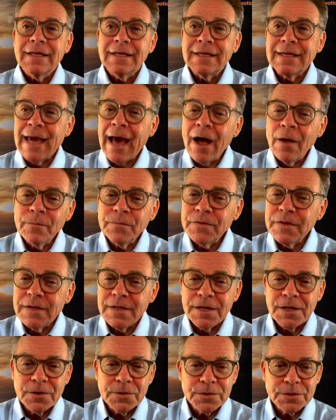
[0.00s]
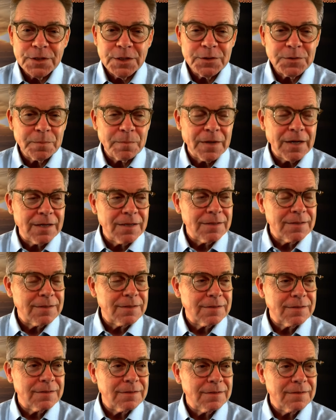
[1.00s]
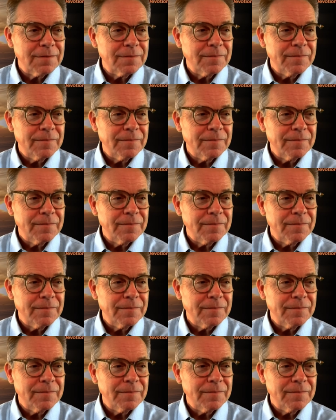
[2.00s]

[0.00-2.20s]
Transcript: Count the years as months.